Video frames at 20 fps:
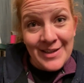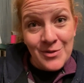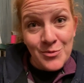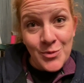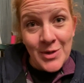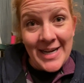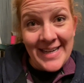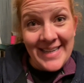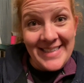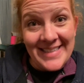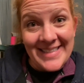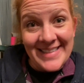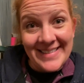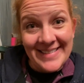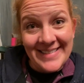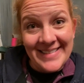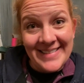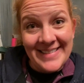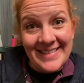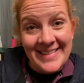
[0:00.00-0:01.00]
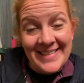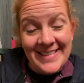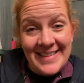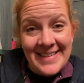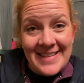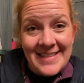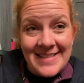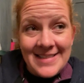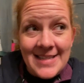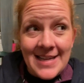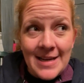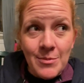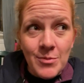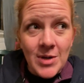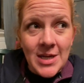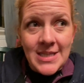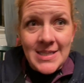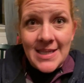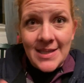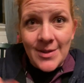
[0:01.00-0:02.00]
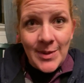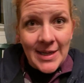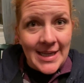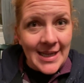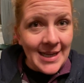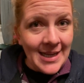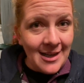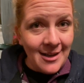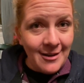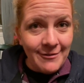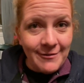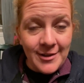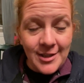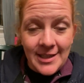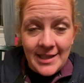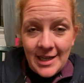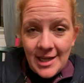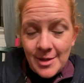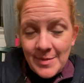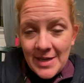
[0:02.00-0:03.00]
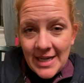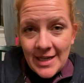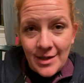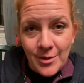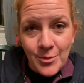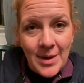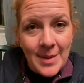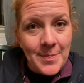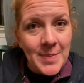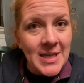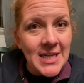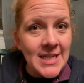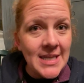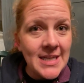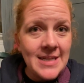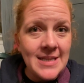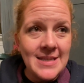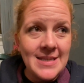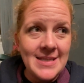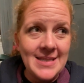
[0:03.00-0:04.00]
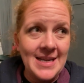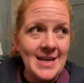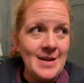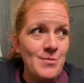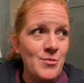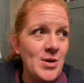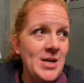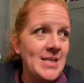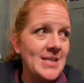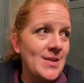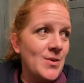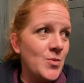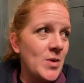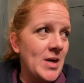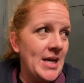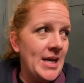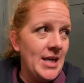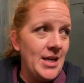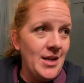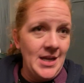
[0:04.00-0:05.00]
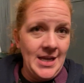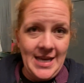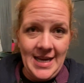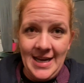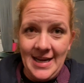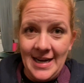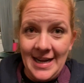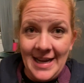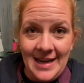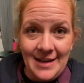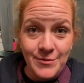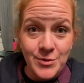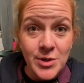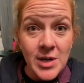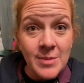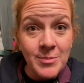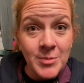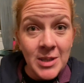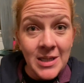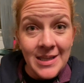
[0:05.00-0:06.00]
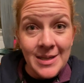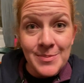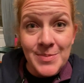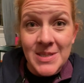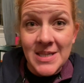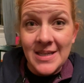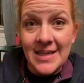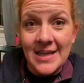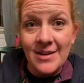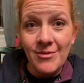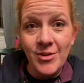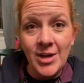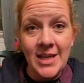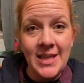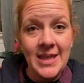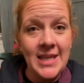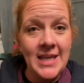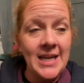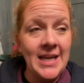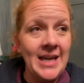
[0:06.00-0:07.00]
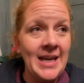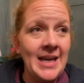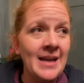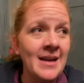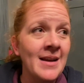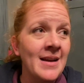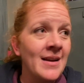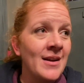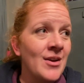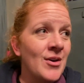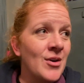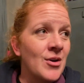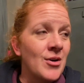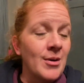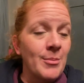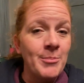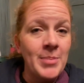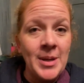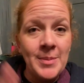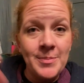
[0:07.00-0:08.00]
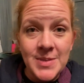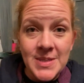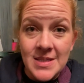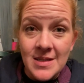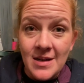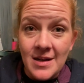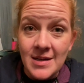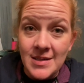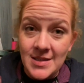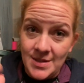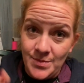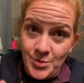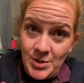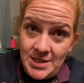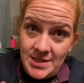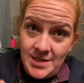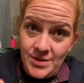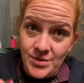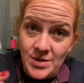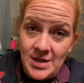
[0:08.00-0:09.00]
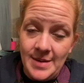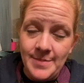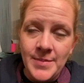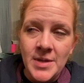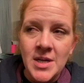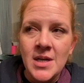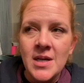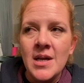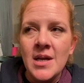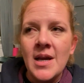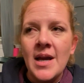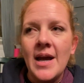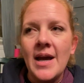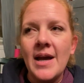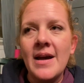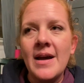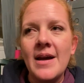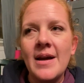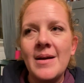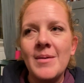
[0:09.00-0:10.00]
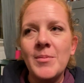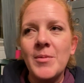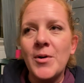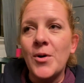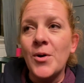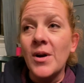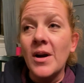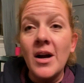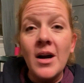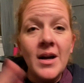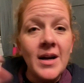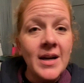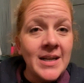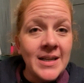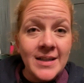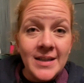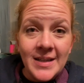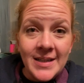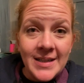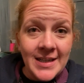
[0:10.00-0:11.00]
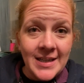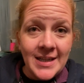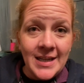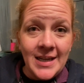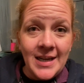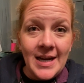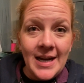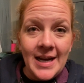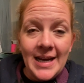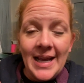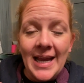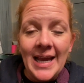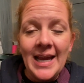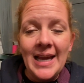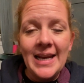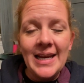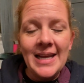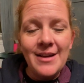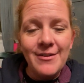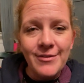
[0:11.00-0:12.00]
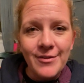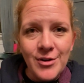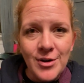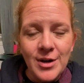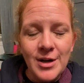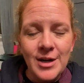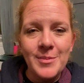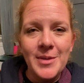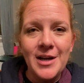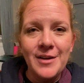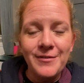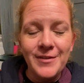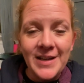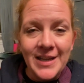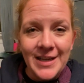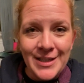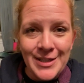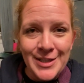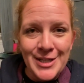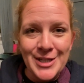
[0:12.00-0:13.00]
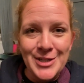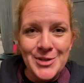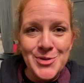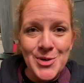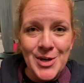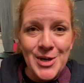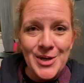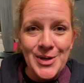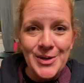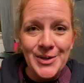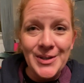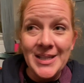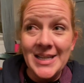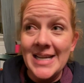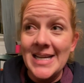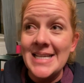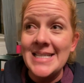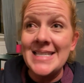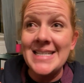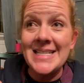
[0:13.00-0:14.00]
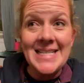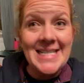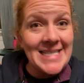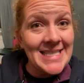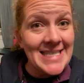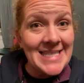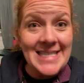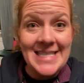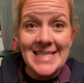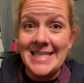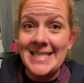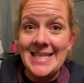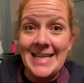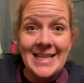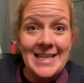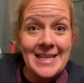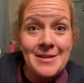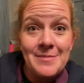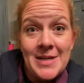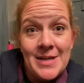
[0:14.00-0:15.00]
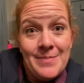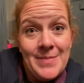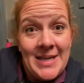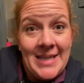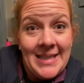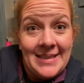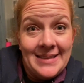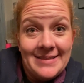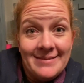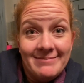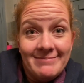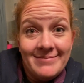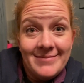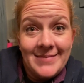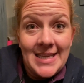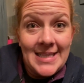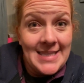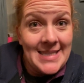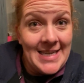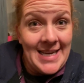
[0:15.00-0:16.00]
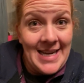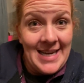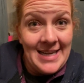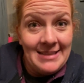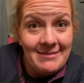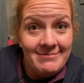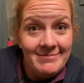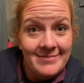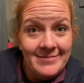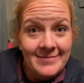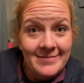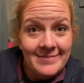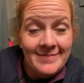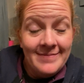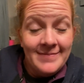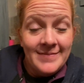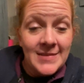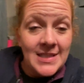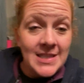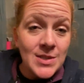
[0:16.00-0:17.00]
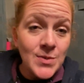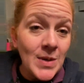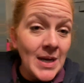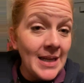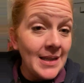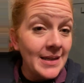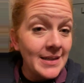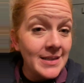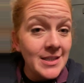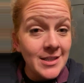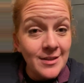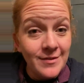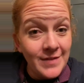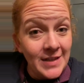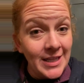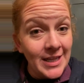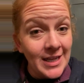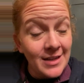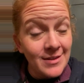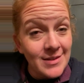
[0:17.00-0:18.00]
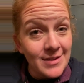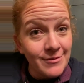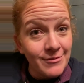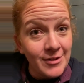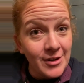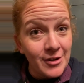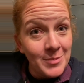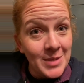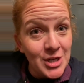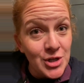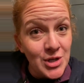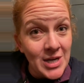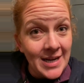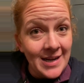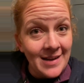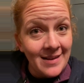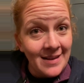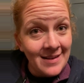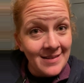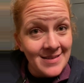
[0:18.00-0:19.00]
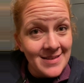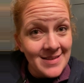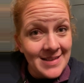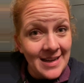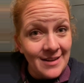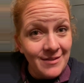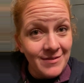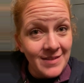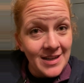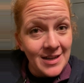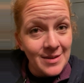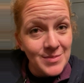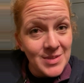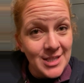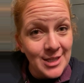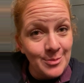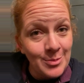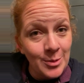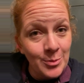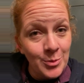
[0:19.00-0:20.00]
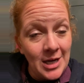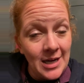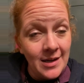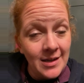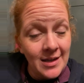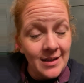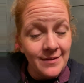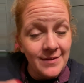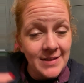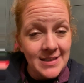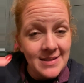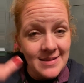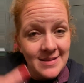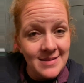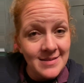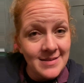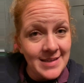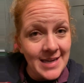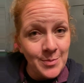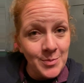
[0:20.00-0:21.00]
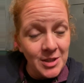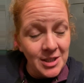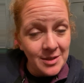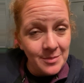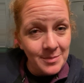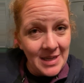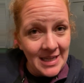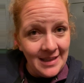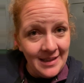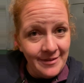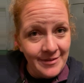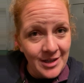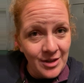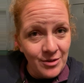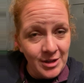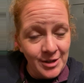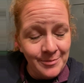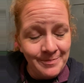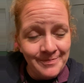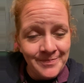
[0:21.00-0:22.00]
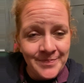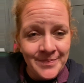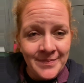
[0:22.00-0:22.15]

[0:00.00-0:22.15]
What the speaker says: right? Same reason we can't have fully automatic weapons, same reason why you can't have drum clips on everything, or bump stocks, President Trump, or on and on and on. Any form of gun control is against the Second Amendment. That's it. That's why I like to do videos in front of my giant gun safe that I'm super proud of. It's a staple in my living room.